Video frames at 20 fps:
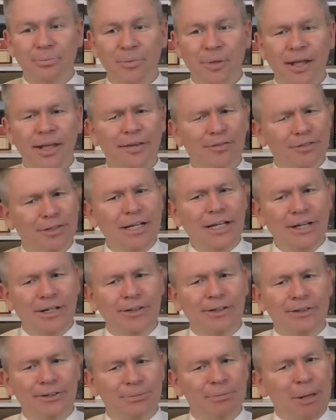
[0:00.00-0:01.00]
If
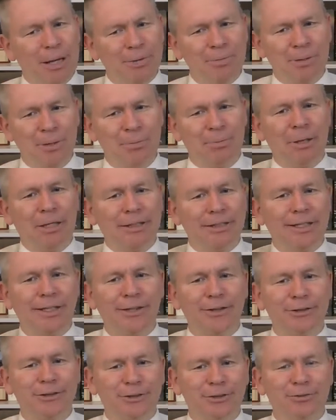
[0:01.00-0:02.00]
tears, maybe, but
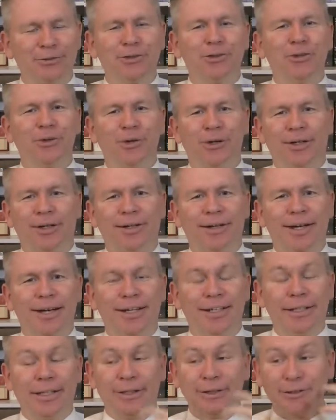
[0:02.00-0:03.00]
tears of joy,
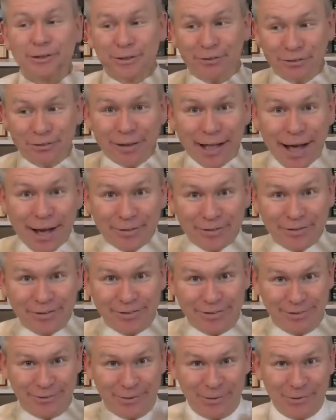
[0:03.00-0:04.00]
tears of
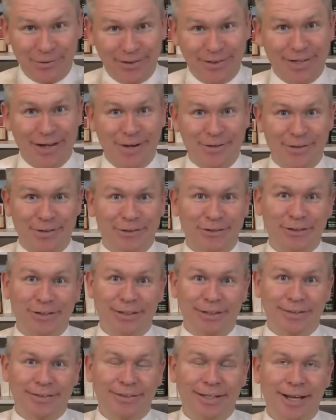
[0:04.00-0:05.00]
laughter rolling down your
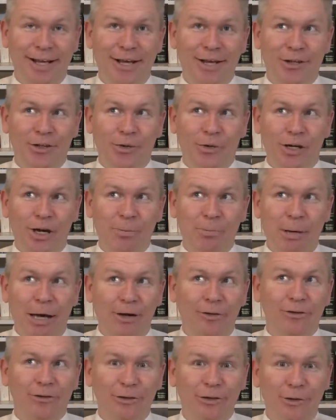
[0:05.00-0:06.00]
cheeks. You're
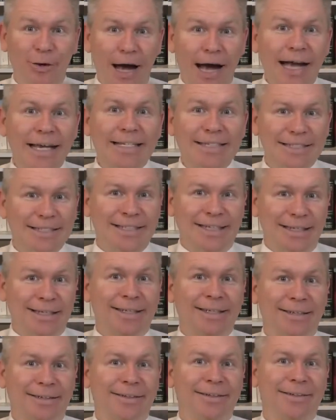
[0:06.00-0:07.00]
about to
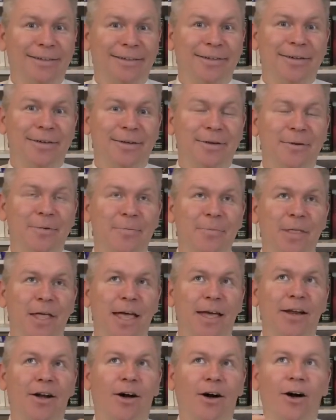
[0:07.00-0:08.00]
Isaac,
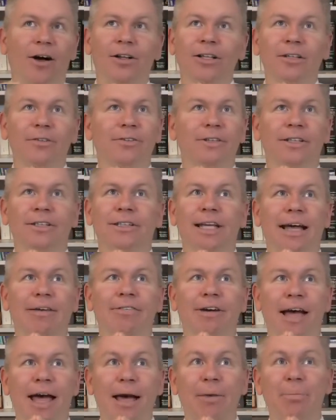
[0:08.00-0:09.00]
and all of us
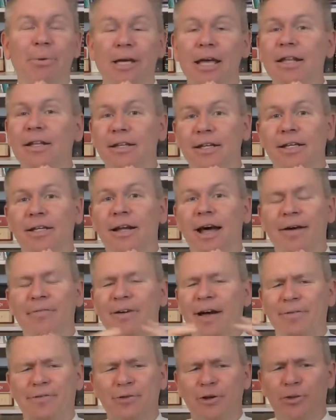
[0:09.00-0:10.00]
have a happy ending.
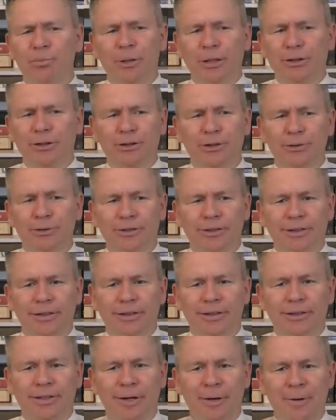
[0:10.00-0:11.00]
I've, I've told my students
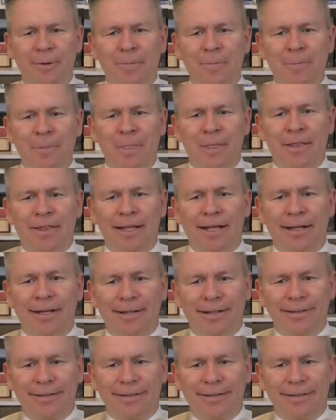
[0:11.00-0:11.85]
this that